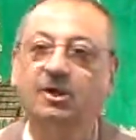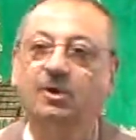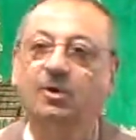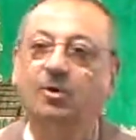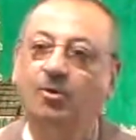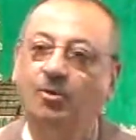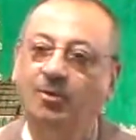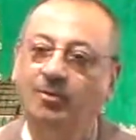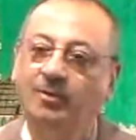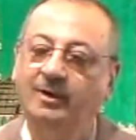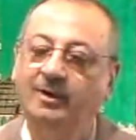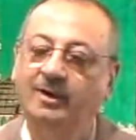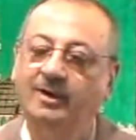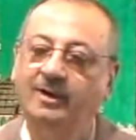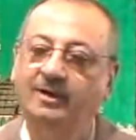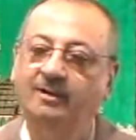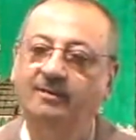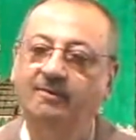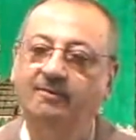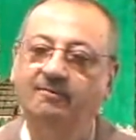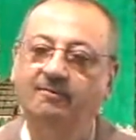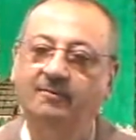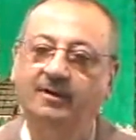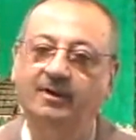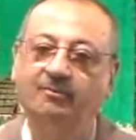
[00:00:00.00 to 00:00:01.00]
Only
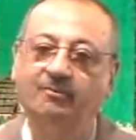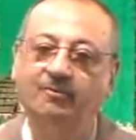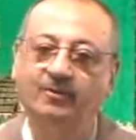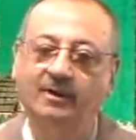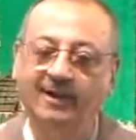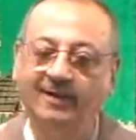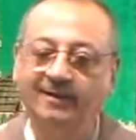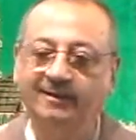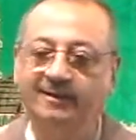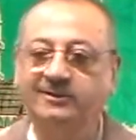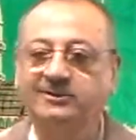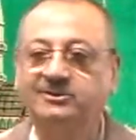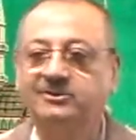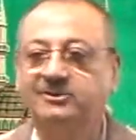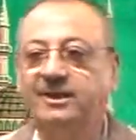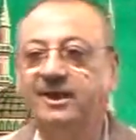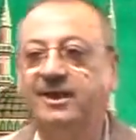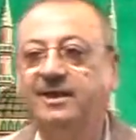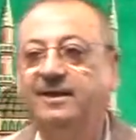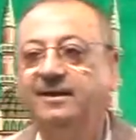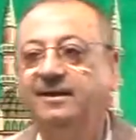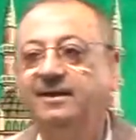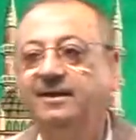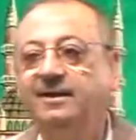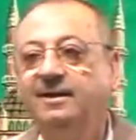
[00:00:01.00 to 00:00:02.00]
when we
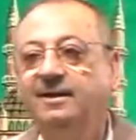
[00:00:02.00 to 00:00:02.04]
understand